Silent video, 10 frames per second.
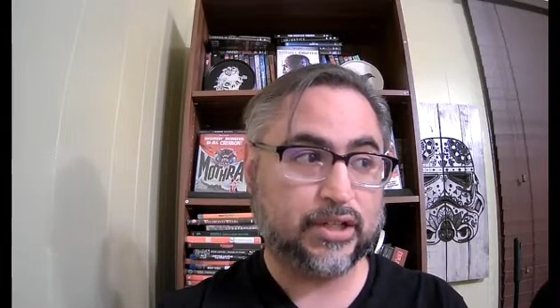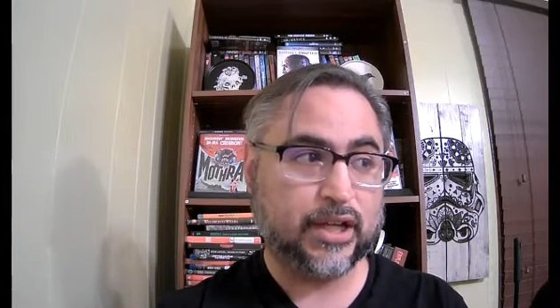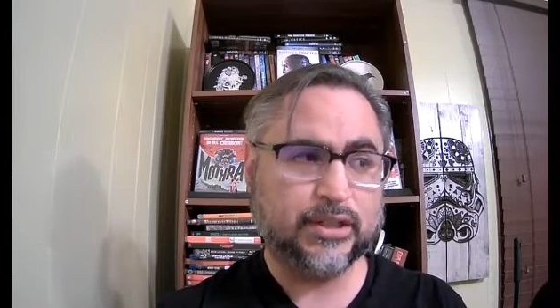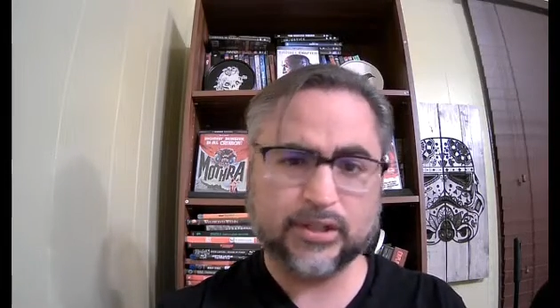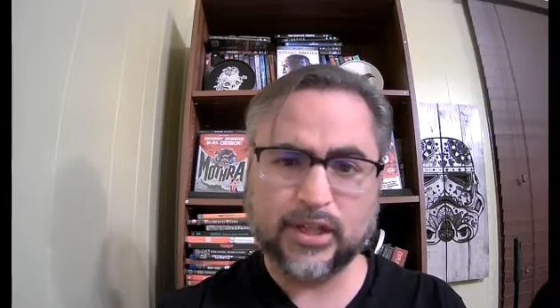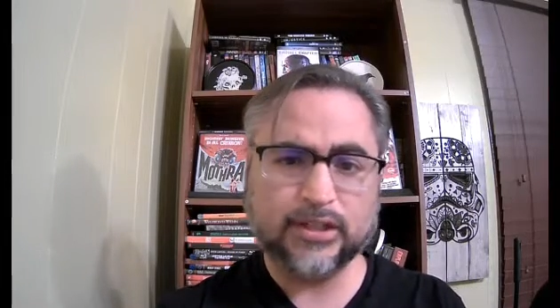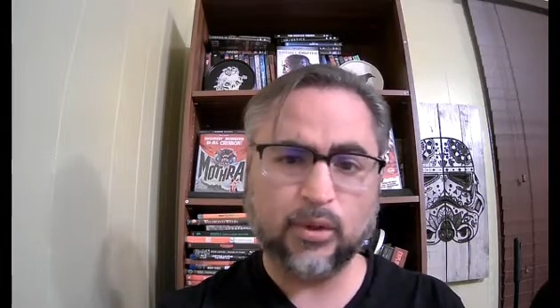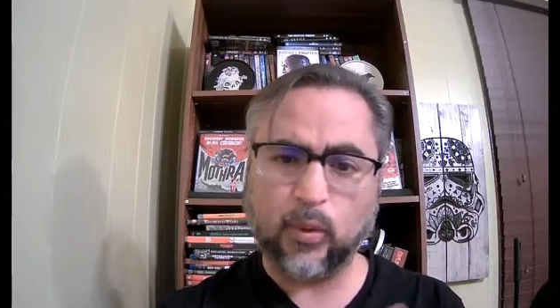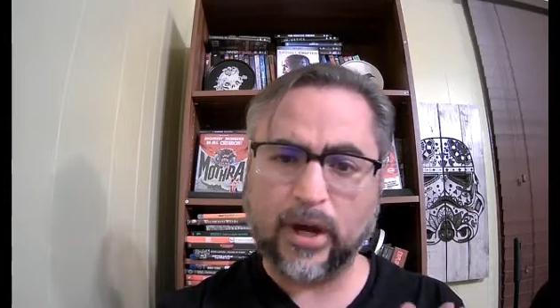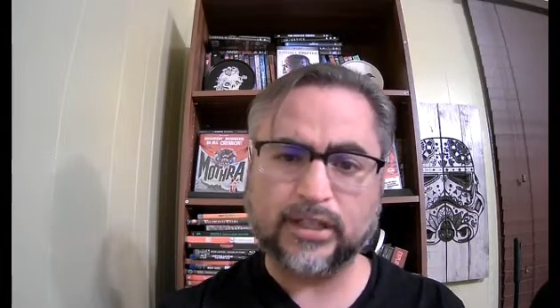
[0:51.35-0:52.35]
It's a
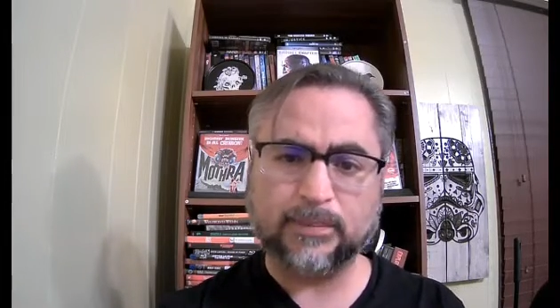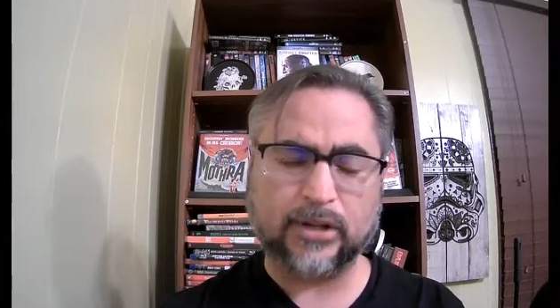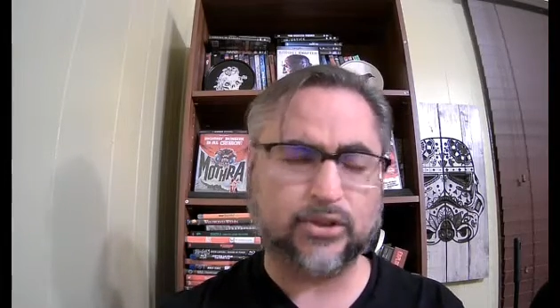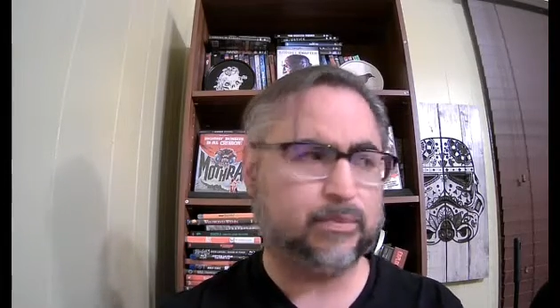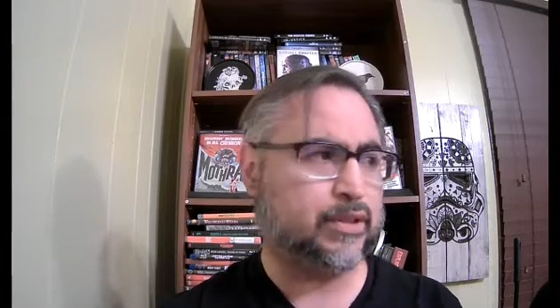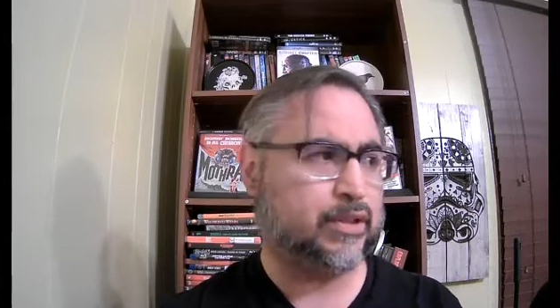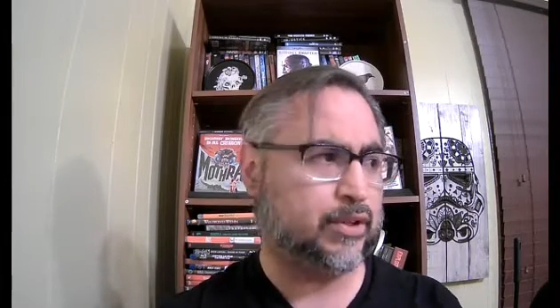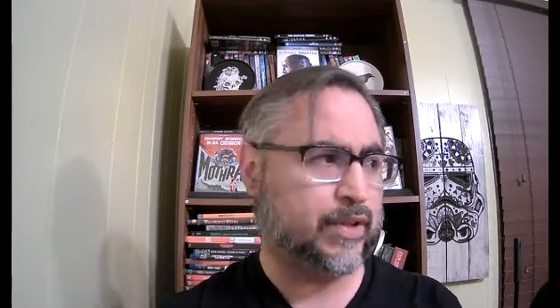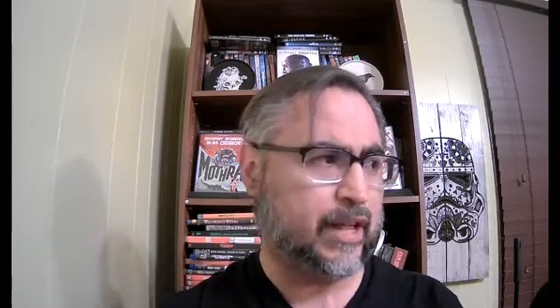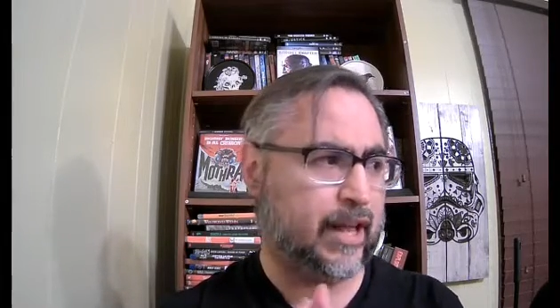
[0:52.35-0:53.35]
wide spectrum. It
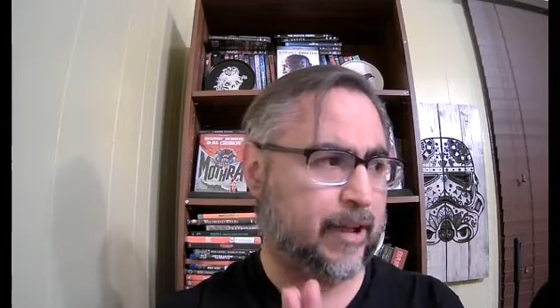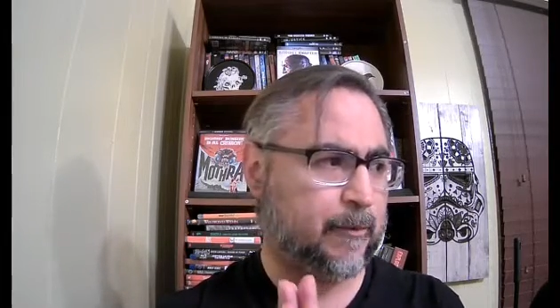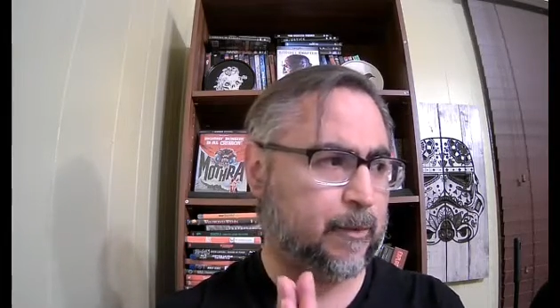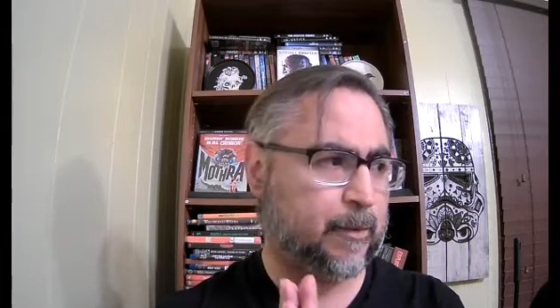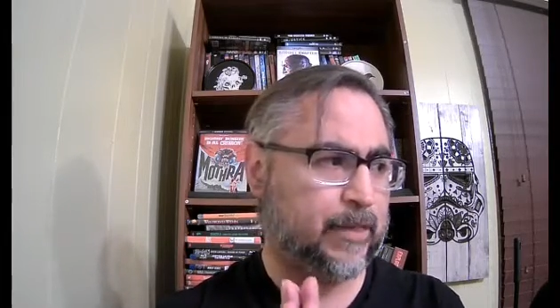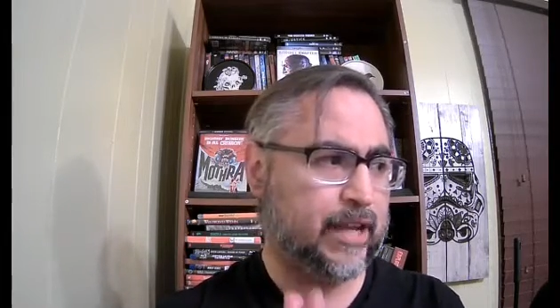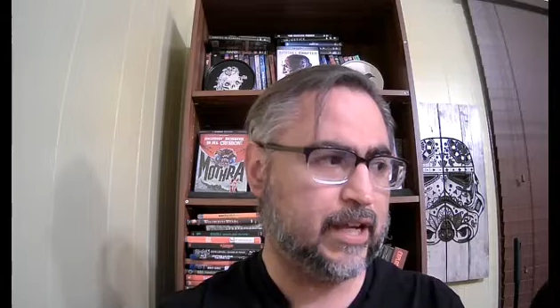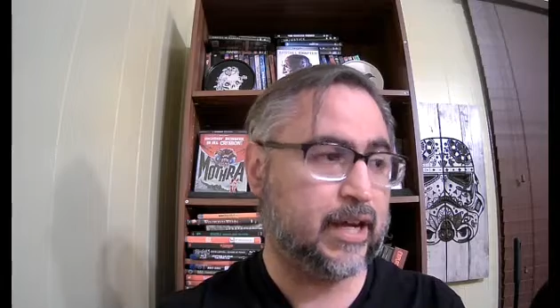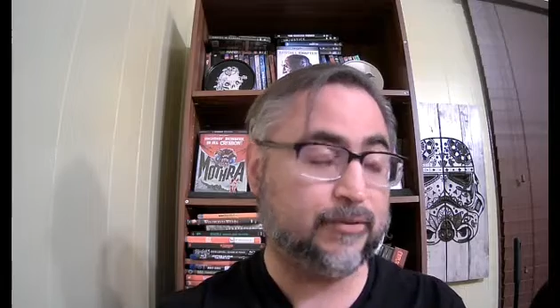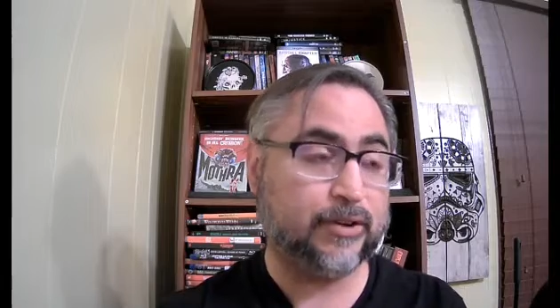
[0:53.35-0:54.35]
goes, like, they
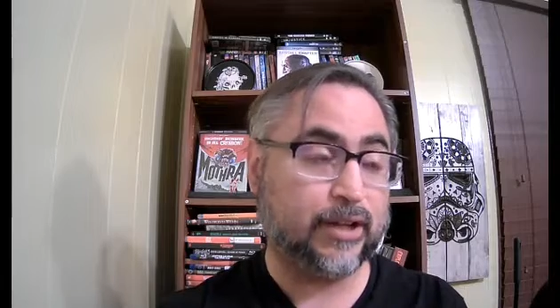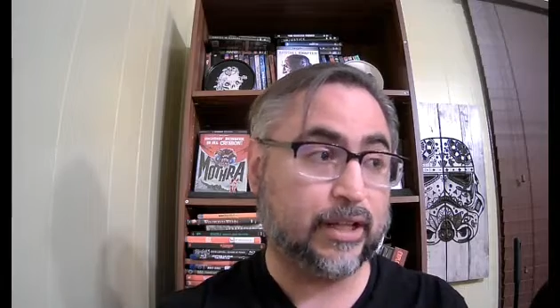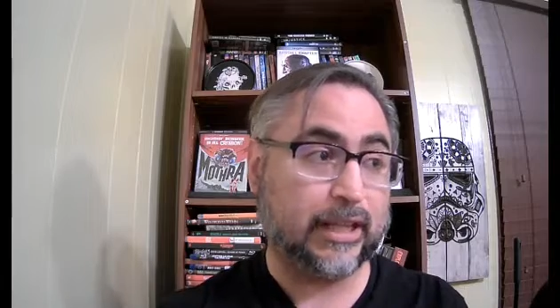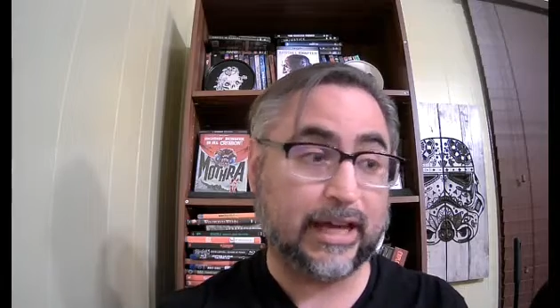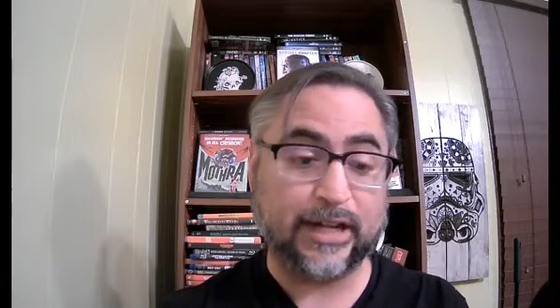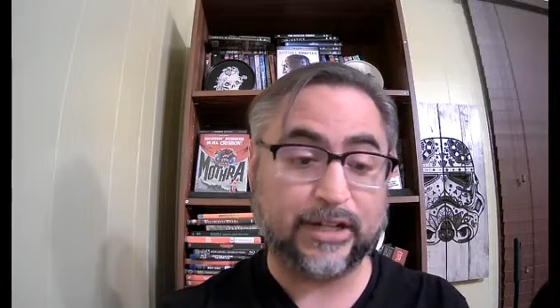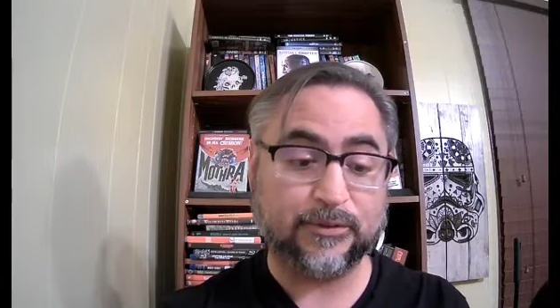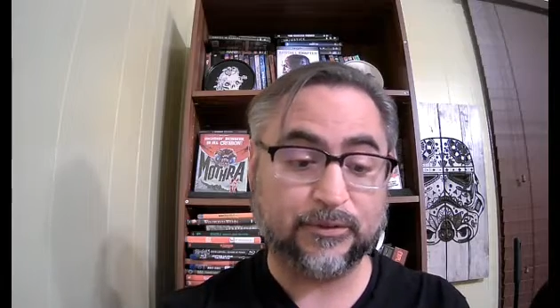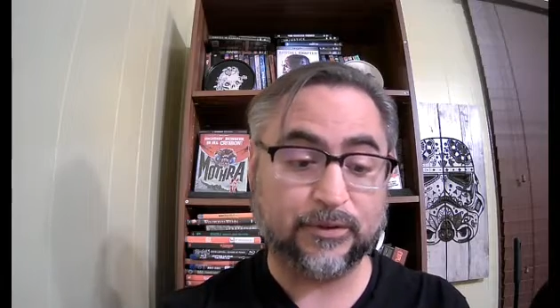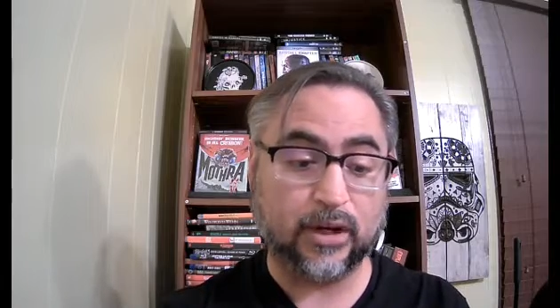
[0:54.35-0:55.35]
cover a lot
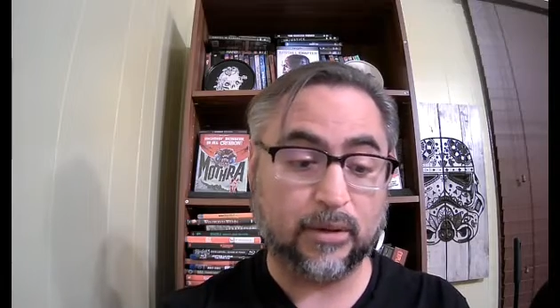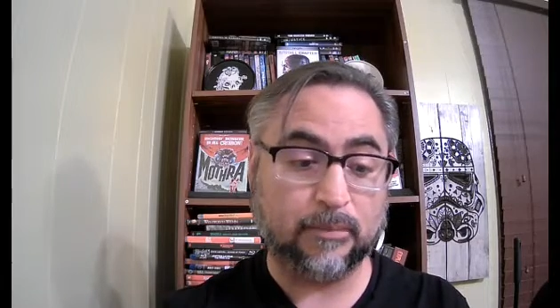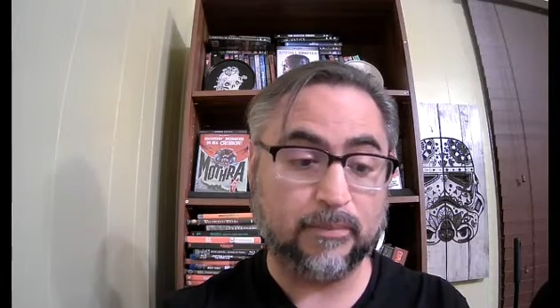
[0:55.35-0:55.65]
from,